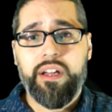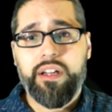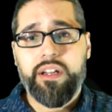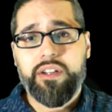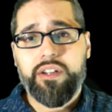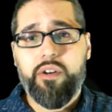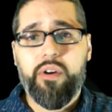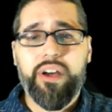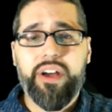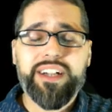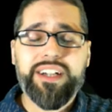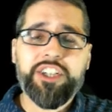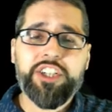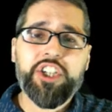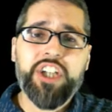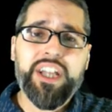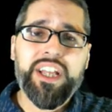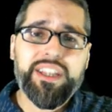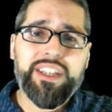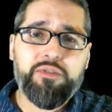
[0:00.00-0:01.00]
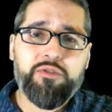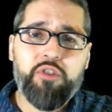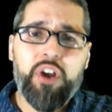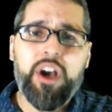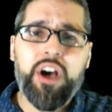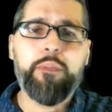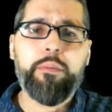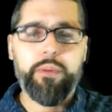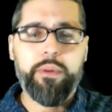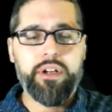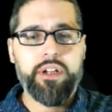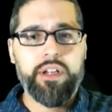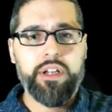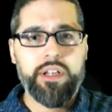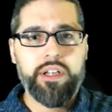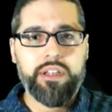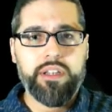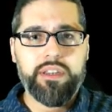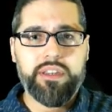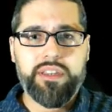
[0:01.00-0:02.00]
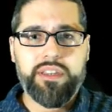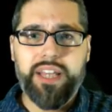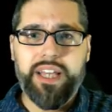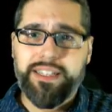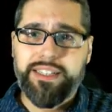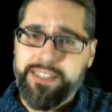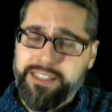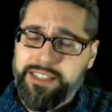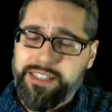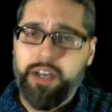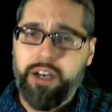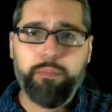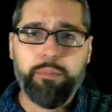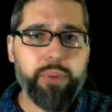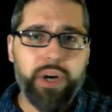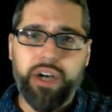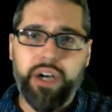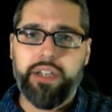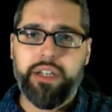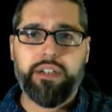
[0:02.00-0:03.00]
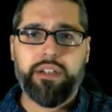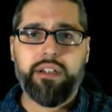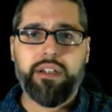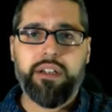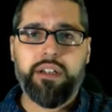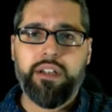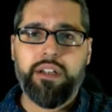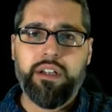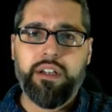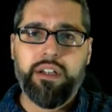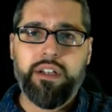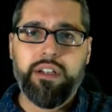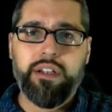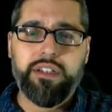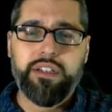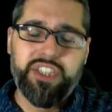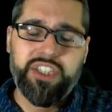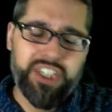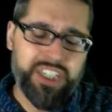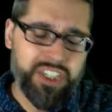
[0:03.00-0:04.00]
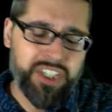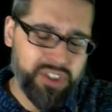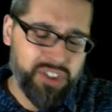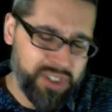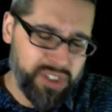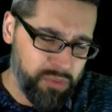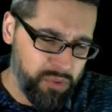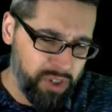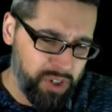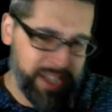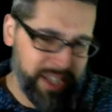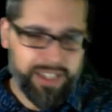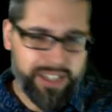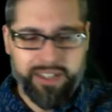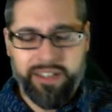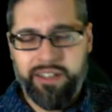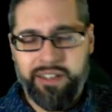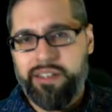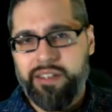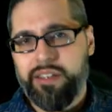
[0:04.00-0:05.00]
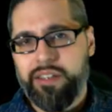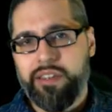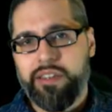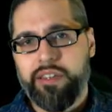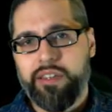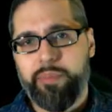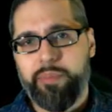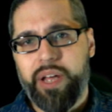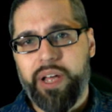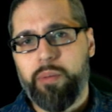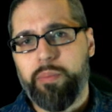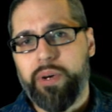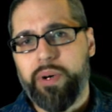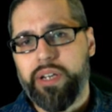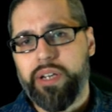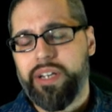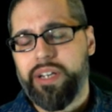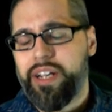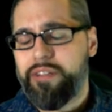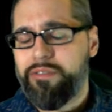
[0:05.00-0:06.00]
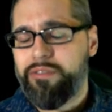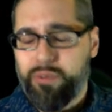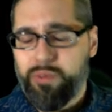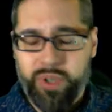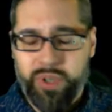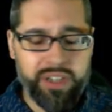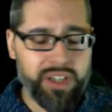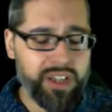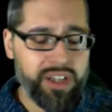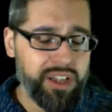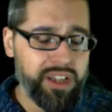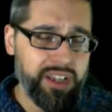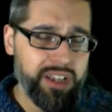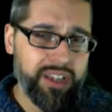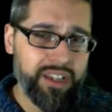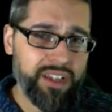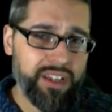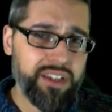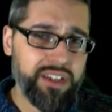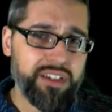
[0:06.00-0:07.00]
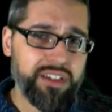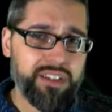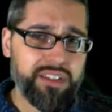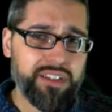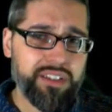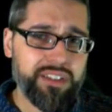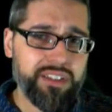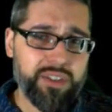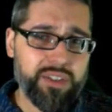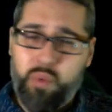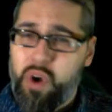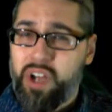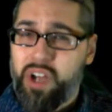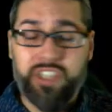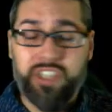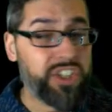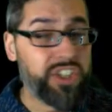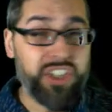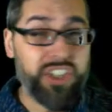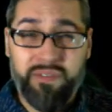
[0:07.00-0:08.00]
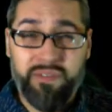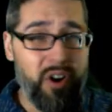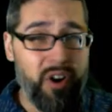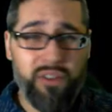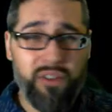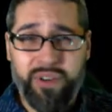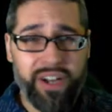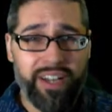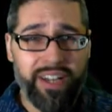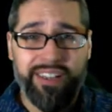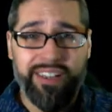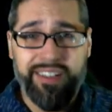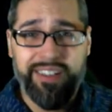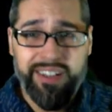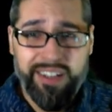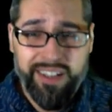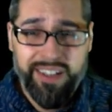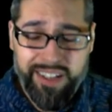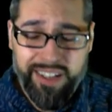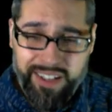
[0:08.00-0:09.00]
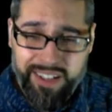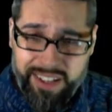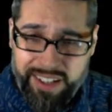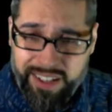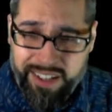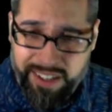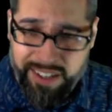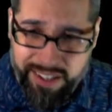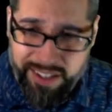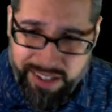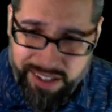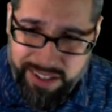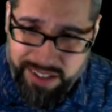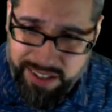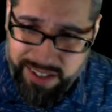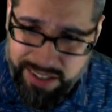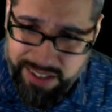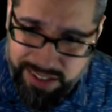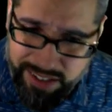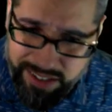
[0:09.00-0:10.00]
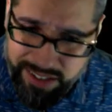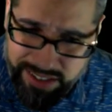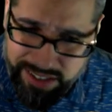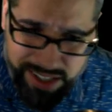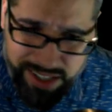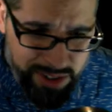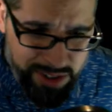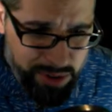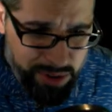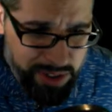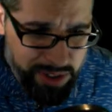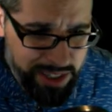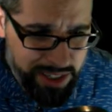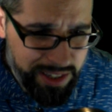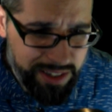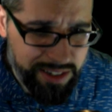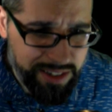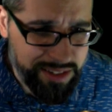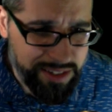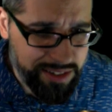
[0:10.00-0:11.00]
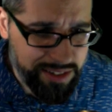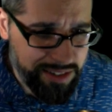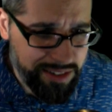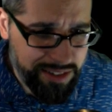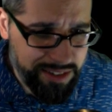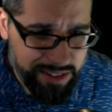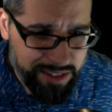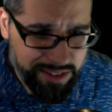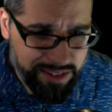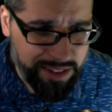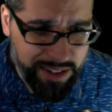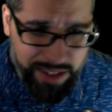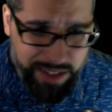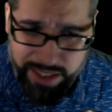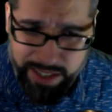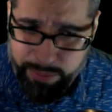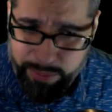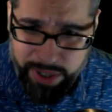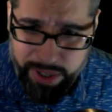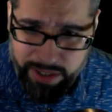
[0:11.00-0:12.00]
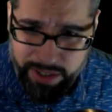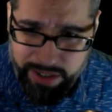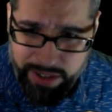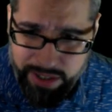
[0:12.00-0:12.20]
Go ahead and gently rub that sub button. Gingerly ring the bell button. And everyone that's watching should have already sensually kissed the like button.